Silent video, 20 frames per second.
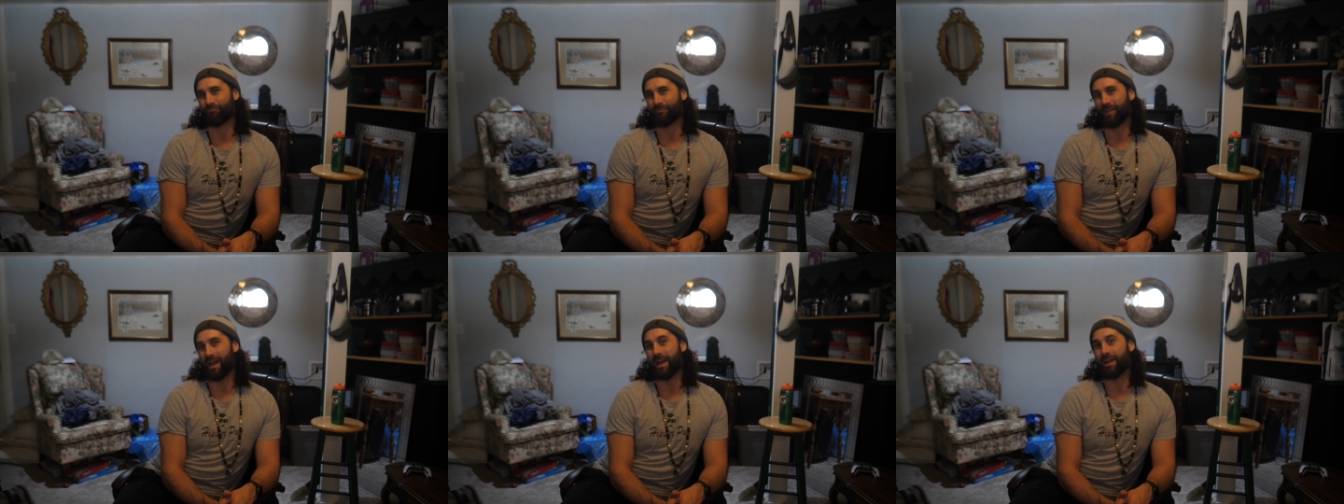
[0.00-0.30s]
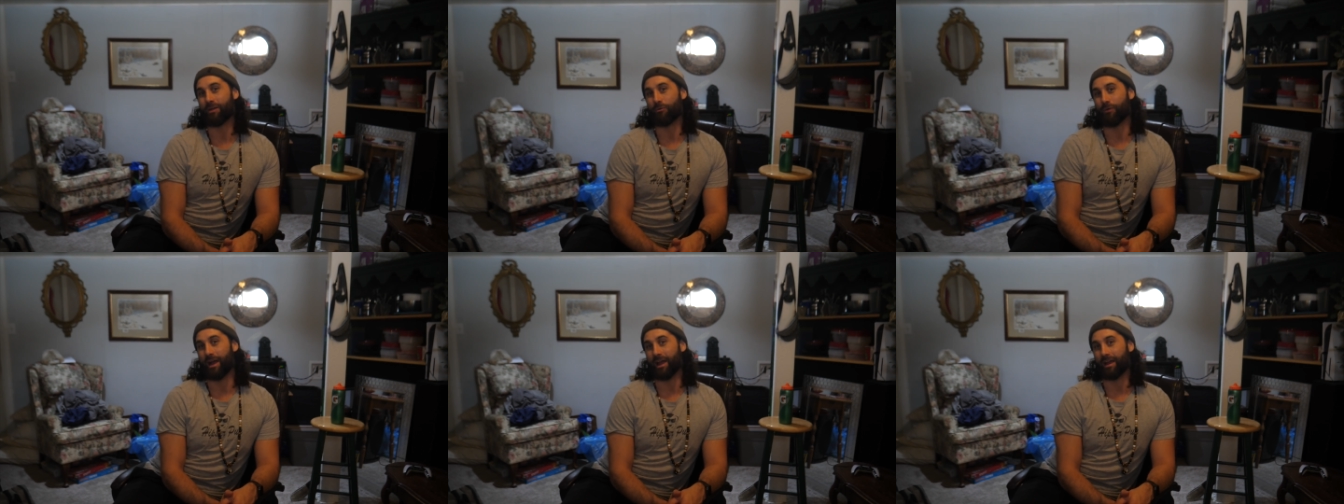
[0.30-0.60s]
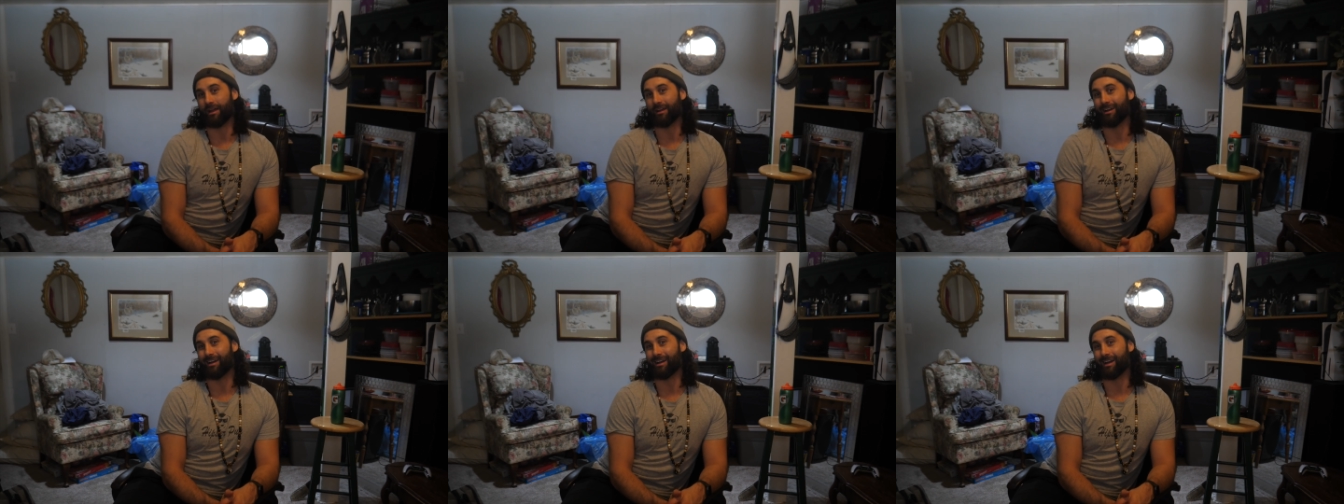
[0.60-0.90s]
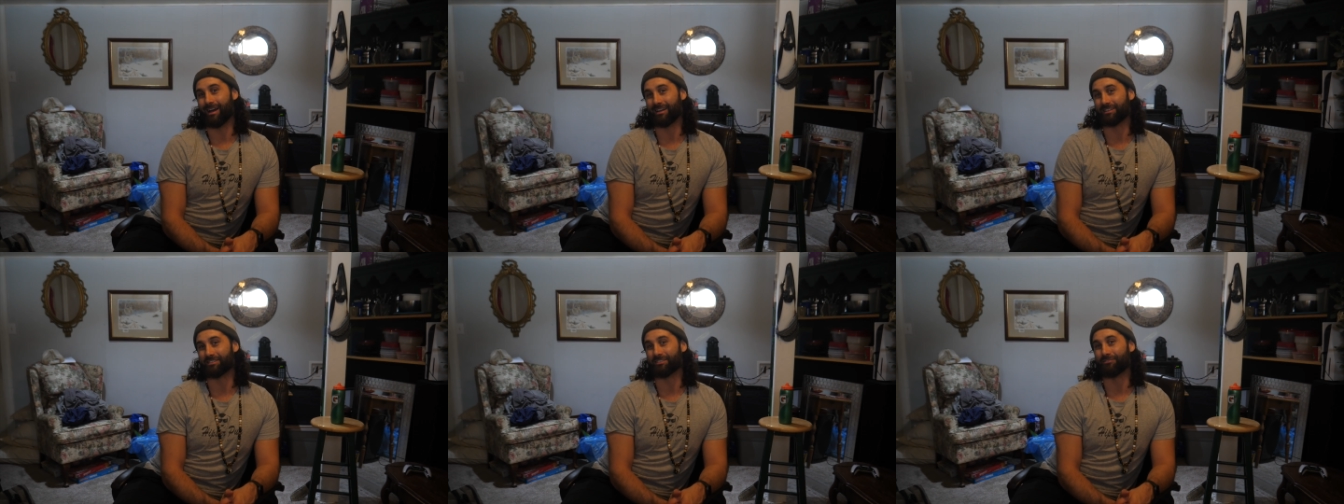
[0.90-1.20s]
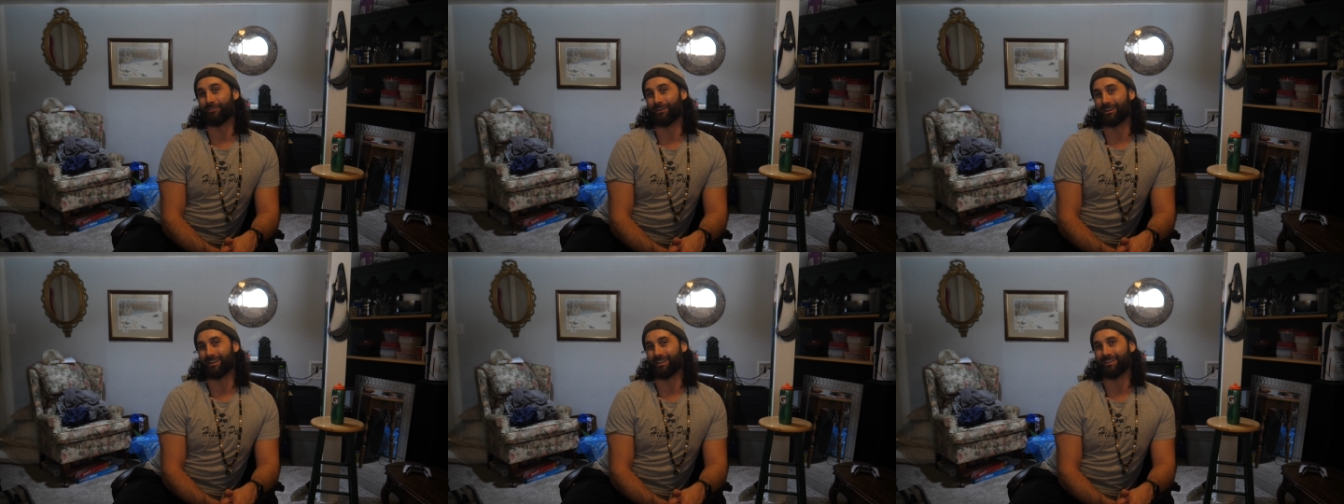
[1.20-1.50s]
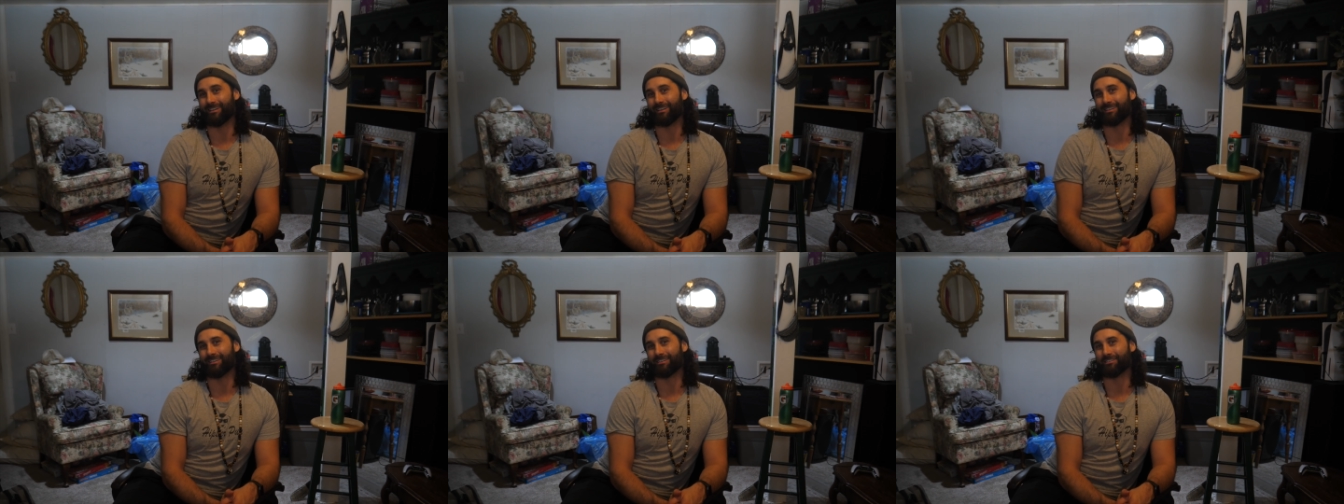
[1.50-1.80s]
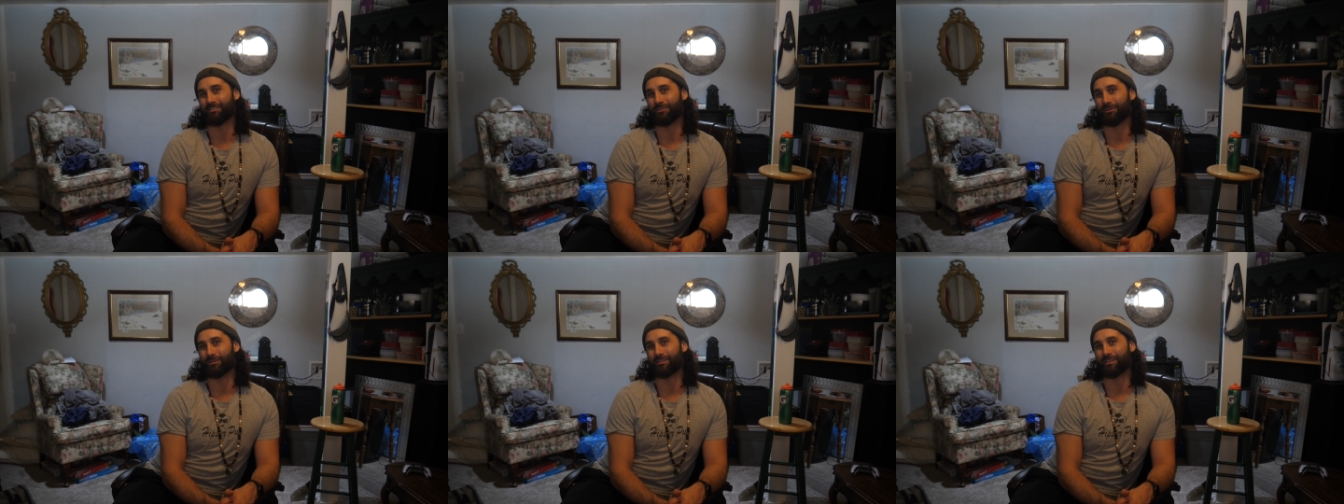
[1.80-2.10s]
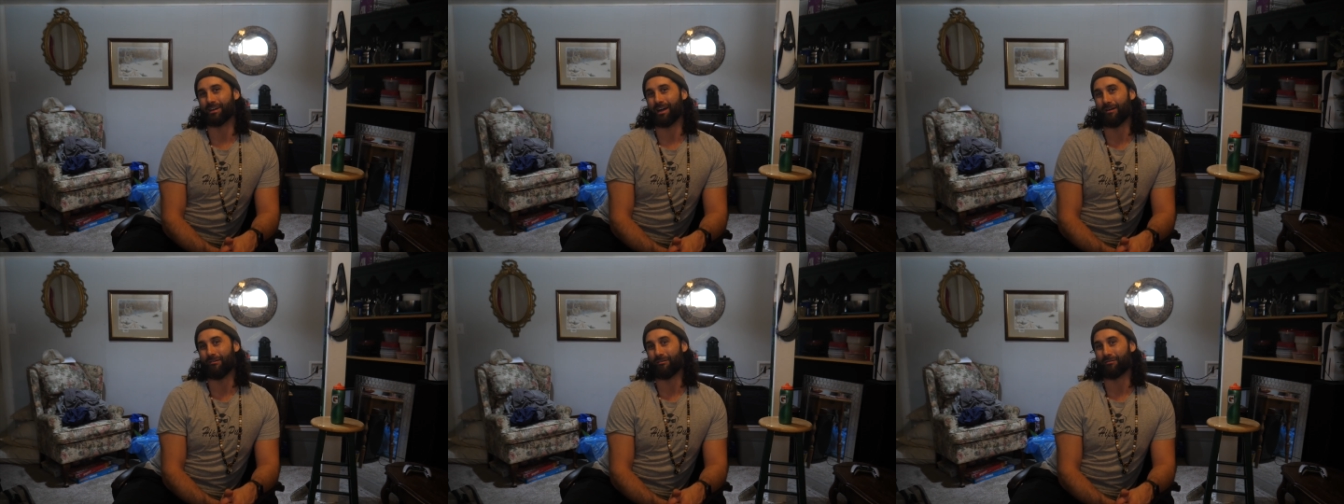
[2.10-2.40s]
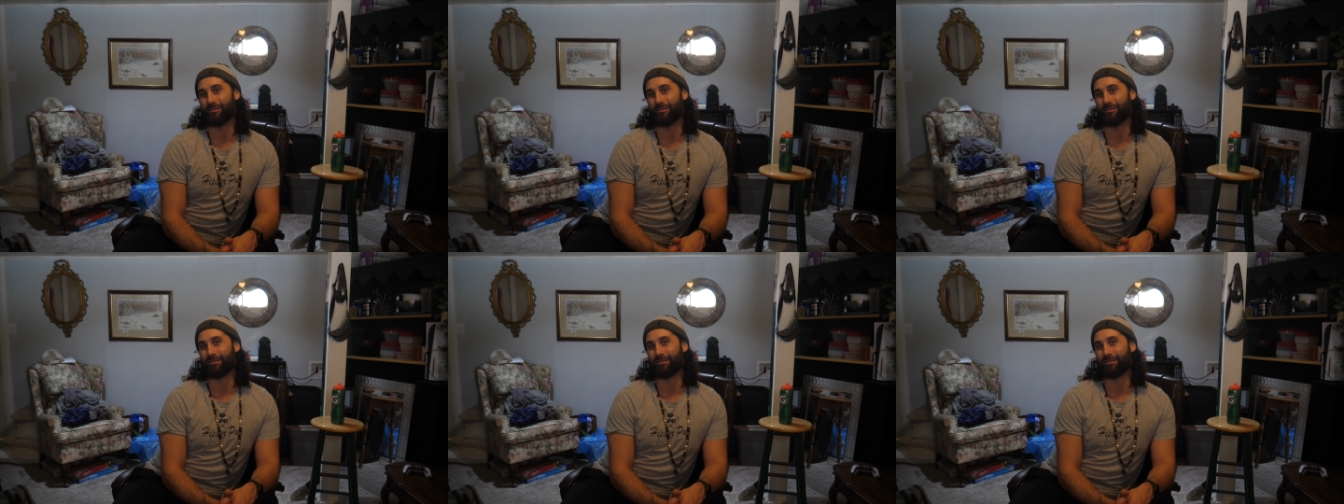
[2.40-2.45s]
Anyway, it's funny. This whole time